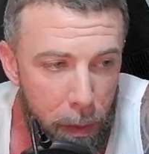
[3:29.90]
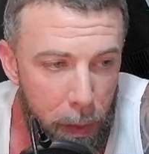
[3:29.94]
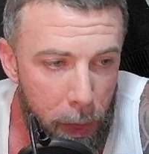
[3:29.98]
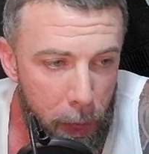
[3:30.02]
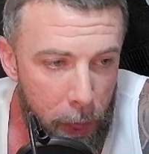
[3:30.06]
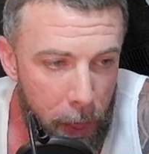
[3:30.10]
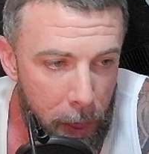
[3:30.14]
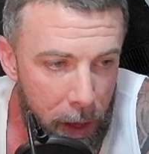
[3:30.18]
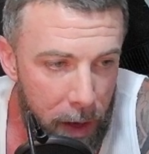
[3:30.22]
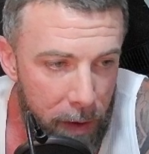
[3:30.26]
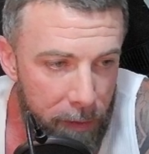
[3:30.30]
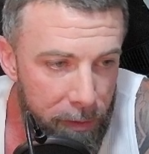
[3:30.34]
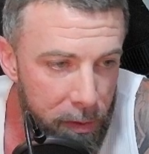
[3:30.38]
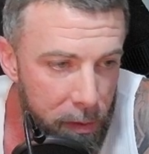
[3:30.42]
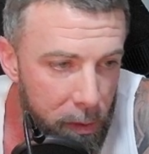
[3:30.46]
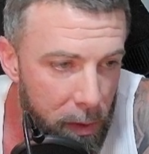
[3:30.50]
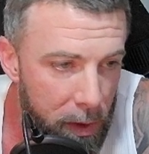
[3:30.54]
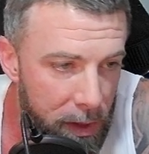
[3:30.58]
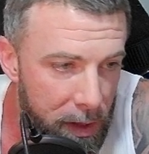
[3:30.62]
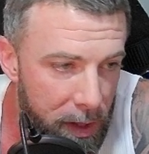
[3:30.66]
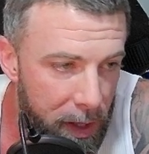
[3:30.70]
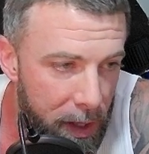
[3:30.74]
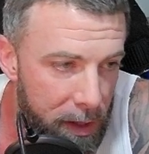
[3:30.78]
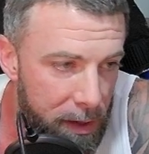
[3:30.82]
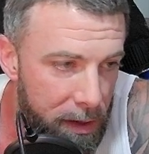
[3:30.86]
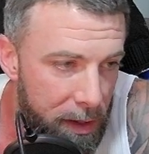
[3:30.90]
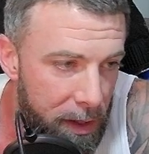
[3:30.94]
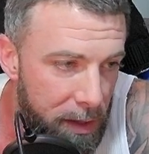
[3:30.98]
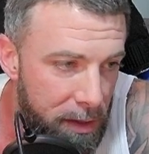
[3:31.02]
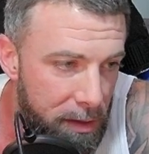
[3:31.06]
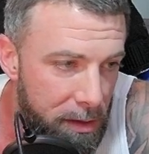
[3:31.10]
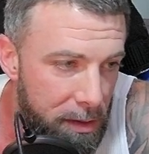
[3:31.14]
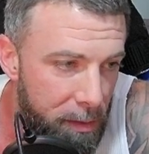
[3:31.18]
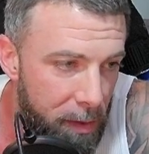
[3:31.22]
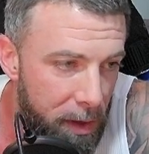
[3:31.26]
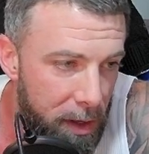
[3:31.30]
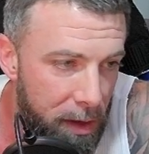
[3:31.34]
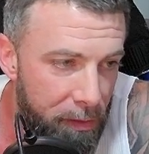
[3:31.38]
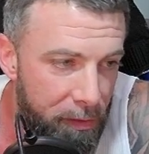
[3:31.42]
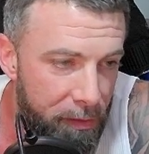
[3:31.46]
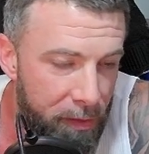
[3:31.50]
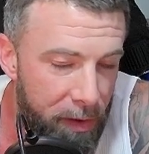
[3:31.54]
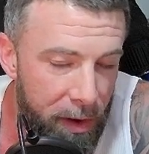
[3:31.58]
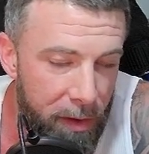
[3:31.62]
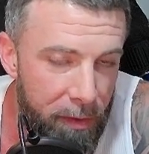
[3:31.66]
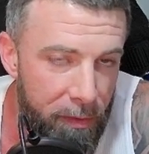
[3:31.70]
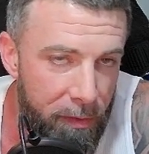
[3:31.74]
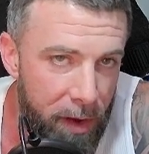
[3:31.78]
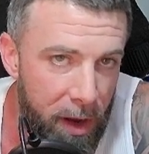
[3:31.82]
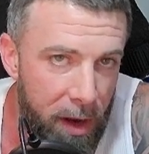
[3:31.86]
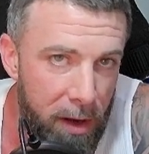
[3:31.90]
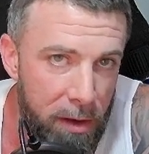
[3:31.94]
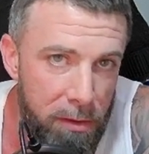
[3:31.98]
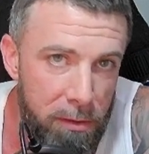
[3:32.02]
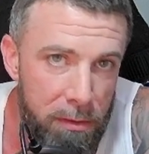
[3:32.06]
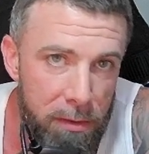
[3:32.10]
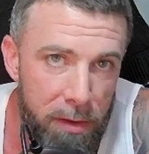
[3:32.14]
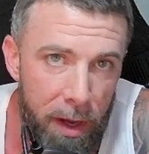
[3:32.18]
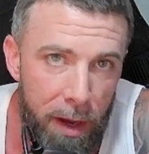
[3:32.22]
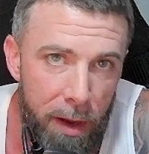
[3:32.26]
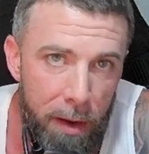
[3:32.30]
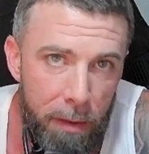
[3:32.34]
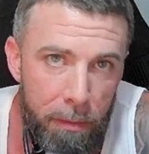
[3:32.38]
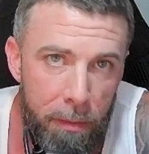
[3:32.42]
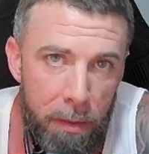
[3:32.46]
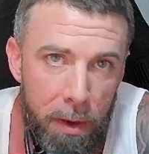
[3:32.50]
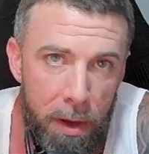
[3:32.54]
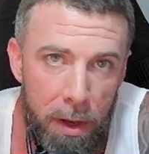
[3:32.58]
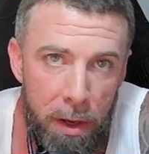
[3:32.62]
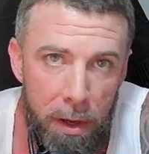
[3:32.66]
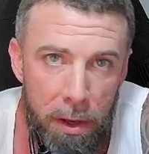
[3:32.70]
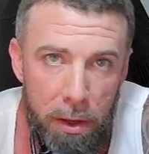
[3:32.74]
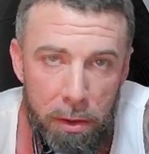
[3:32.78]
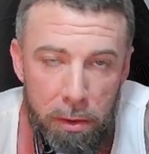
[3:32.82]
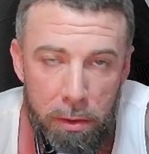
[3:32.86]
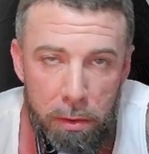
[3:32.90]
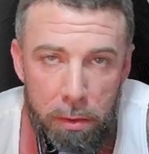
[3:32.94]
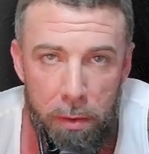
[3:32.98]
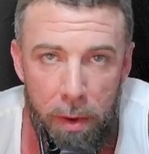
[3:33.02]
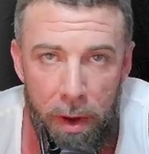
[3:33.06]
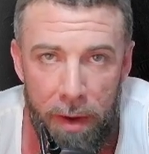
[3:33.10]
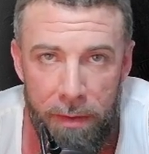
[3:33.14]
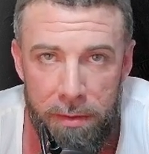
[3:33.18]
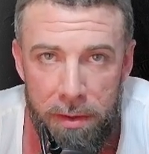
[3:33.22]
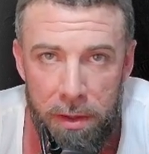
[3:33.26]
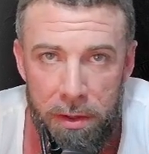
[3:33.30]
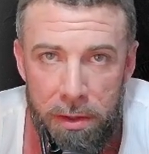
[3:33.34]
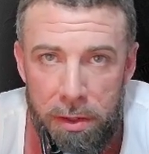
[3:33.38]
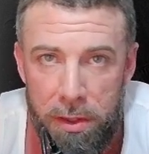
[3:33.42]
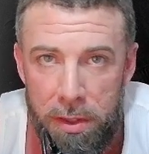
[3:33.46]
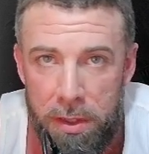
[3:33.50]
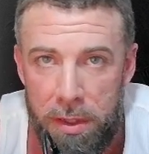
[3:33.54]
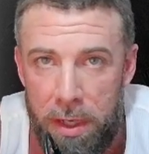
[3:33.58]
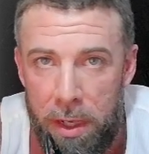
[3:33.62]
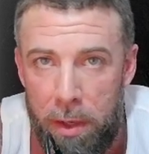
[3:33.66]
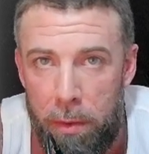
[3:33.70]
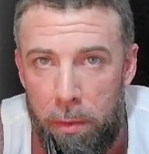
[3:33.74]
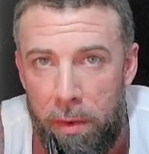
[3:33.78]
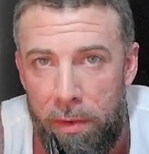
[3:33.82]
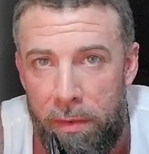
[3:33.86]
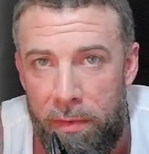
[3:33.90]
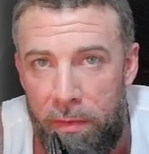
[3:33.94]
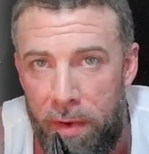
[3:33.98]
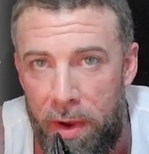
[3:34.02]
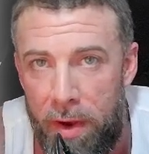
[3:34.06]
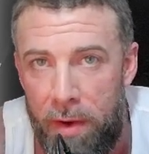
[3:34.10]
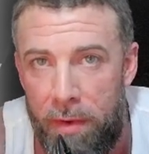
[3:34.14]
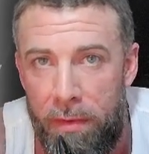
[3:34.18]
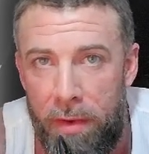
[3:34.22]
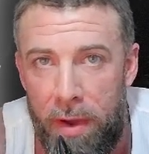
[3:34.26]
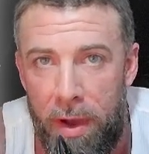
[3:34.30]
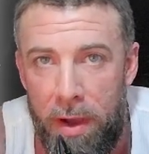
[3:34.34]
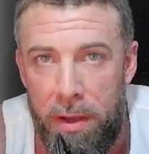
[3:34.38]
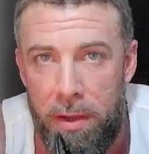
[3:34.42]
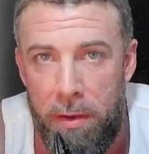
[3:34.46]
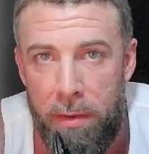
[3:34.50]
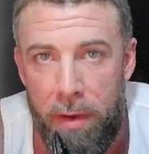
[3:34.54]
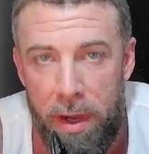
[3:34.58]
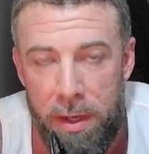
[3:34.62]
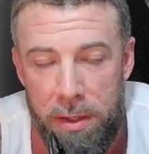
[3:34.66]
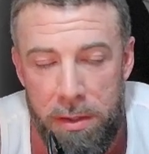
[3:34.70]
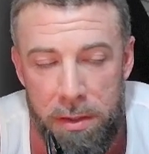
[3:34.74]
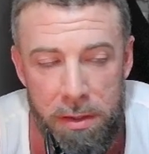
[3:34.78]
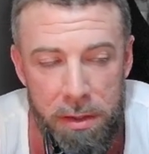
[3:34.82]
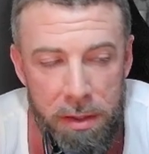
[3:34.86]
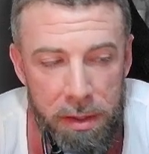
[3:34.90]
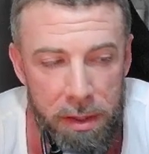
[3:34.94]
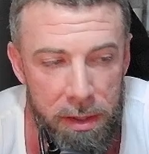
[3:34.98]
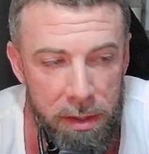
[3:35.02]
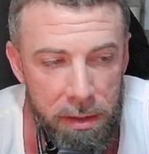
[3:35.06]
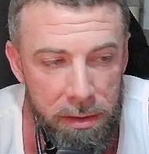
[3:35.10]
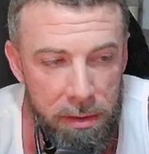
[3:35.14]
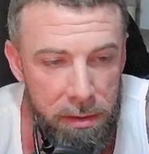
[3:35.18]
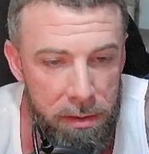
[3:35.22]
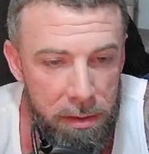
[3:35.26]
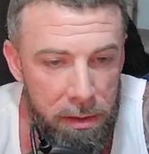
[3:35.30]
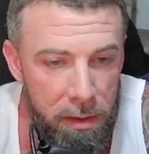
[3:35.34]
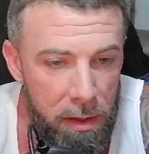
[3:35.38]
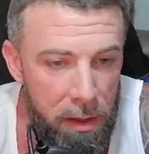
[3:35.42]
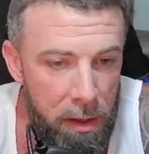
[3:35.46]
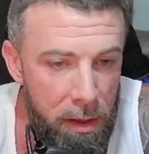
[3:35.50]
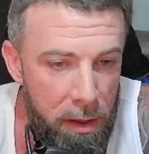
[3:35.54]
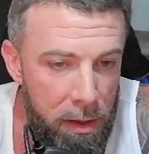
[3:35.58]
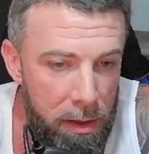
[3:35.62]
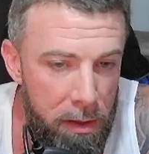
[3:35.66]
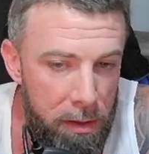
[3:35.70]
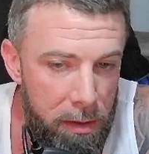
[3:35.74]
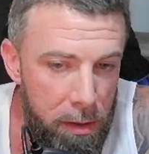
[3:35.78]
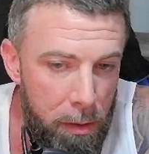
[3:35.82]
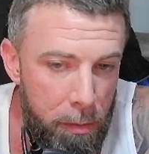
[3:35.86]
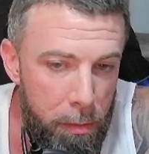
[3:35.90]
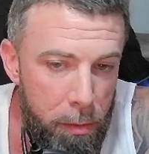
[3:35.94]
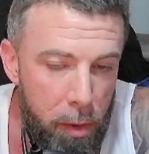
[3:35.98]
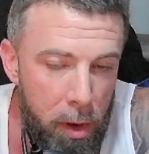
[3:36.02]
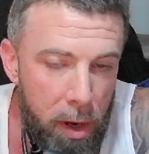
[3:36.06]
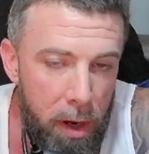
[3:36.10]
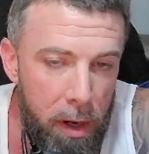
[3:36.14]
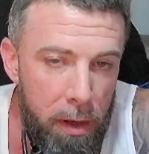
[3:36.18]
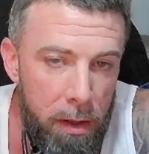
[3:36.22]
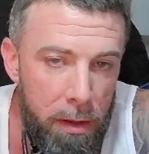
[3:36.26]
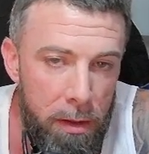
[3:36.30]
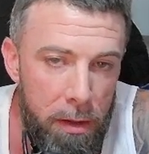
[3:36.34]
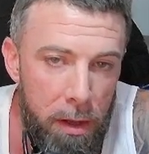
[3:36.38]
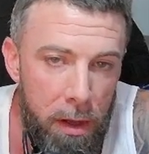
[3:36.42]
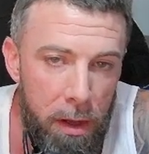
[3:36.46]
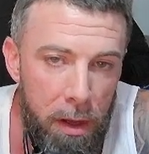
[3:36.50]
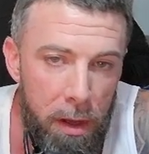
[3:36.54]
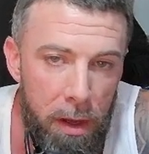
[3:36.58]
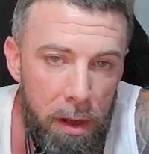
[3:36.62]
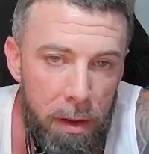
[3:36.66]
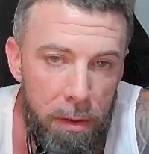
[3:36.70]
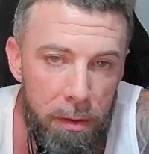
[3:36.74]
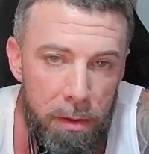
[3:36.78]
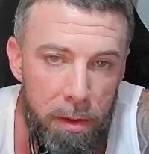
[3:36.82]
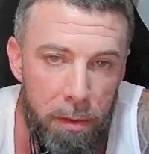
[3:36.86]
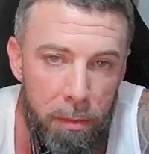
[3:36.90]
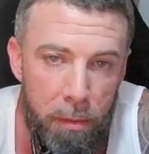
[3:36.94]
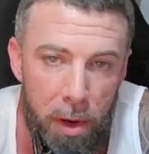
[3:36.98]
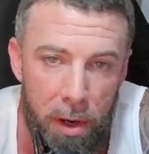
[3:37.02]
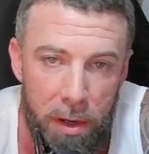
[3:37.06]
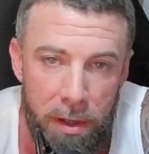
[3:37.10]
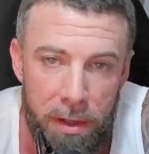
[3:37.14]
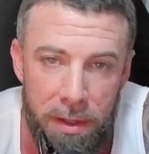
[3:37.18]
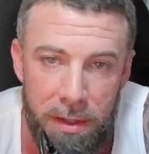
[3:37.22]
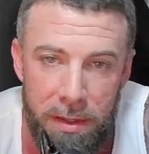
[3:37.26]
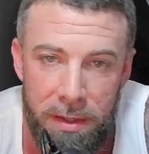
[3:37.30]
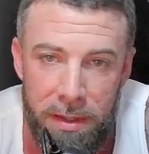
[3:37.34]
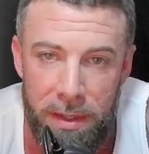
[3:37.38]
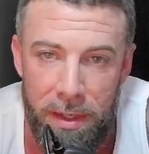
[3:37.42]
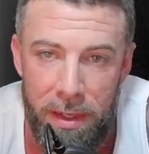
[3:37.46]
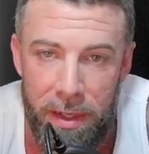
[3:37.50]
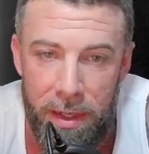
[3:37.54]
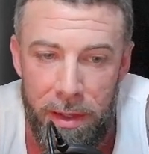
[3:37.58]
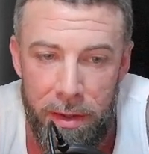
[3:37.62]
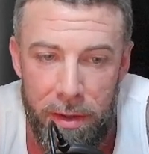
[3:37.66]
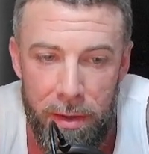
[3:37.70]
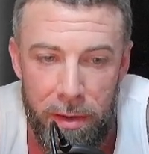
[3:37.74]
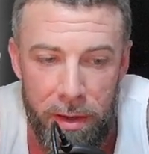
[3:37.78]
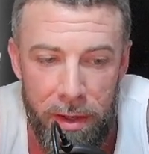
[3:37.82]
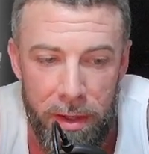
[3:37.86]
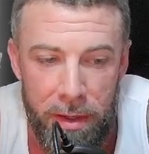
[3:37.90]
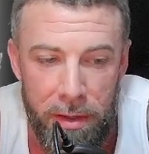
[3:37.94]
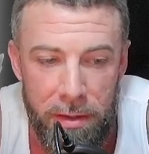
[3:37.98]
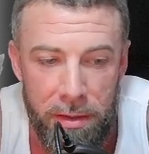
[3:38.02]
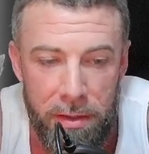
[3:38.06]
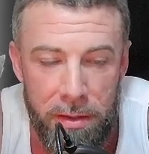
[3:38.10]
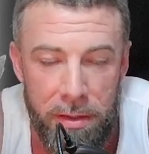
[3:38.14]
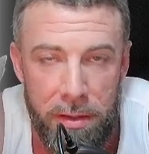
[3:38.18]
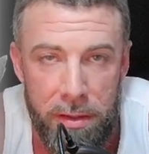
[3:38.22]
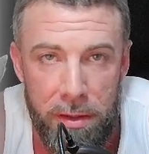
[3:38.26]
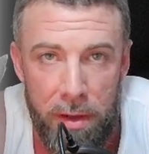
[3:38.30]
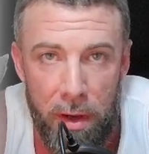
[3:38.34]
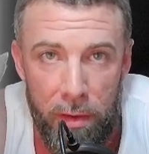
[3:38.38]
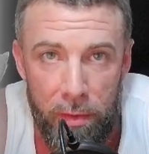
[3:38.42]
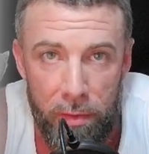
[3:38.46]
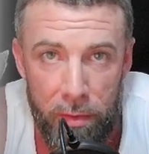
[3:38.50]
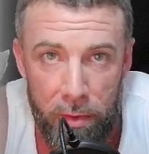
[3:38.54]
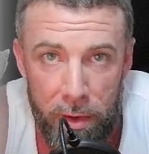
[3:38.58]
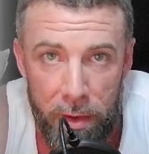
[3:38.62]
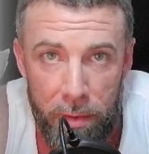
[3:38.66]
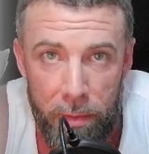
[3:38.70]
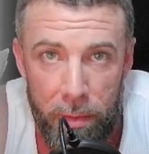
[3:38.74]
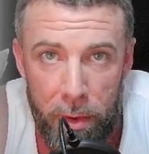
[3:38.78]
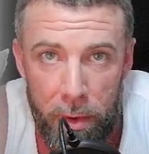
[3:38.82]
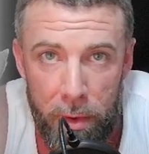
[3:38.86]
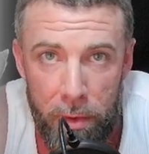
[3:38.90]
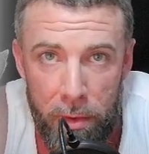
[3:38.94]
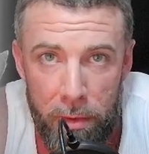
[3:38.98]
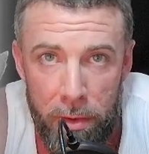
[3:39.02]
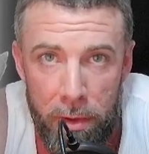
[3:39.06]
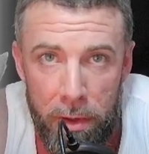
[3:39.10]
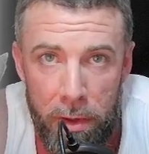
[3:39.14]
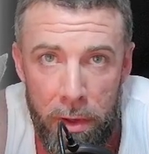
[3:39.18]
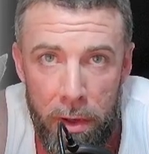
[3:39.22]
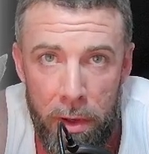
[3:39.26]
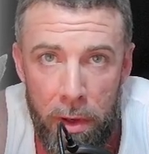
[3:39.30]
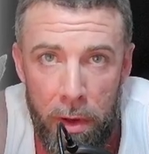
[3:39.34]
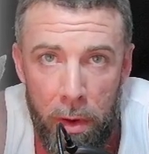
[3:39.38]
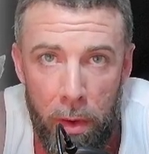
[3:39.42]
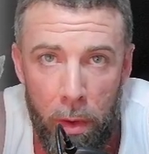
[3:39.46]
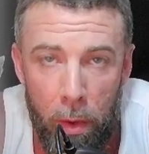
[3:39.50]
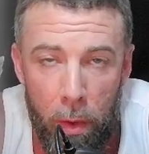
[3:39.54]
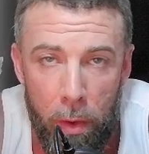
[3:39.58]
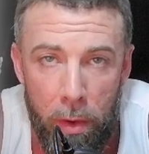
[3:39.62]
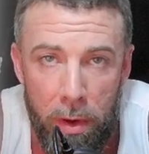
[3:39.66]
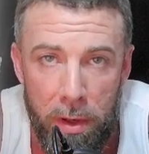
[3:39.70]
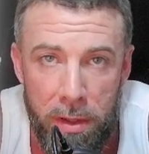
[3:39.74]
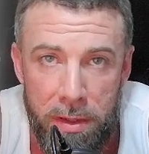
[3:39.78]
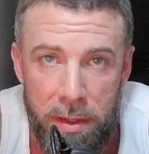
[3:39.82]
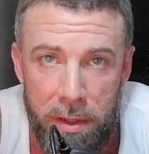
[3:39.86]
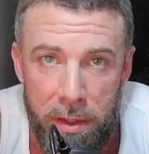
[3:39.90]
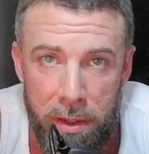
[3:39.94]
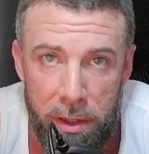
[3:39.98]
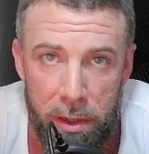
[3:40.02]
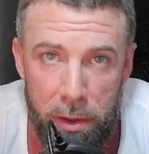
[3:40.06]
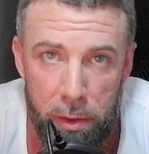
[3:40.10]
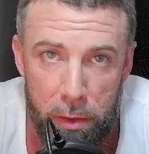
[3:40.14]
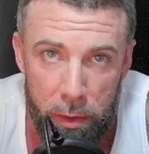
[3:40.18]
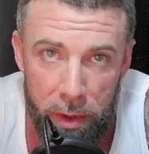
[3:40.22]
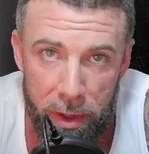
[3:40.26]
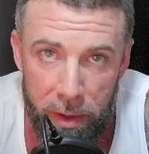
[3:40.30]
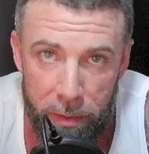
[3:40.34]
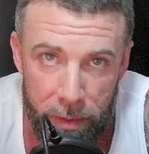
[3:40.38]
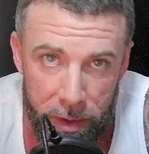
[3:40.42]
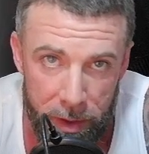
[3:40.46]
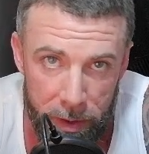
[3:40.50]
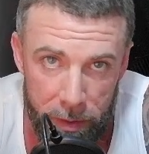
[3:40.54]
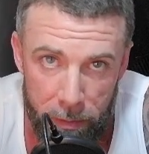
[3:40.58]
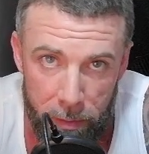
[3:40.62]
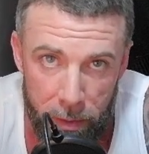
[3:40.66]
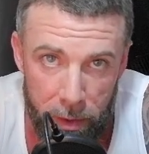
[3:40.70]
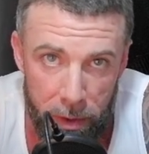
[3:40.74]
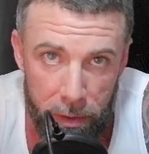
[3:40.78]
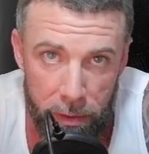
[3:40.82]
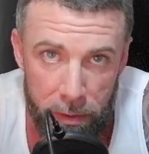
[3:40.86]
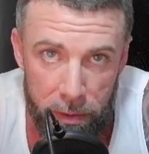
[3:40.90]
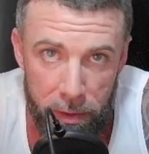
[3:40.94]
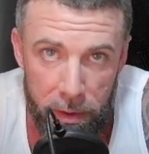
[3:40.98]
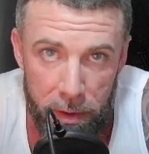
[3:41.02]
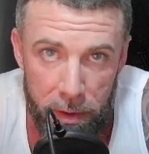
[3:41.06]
Everyone that thinks about a fair value gap, you have to understand what fair value actually is. The market's either in discovery mode or it's in agreement mode.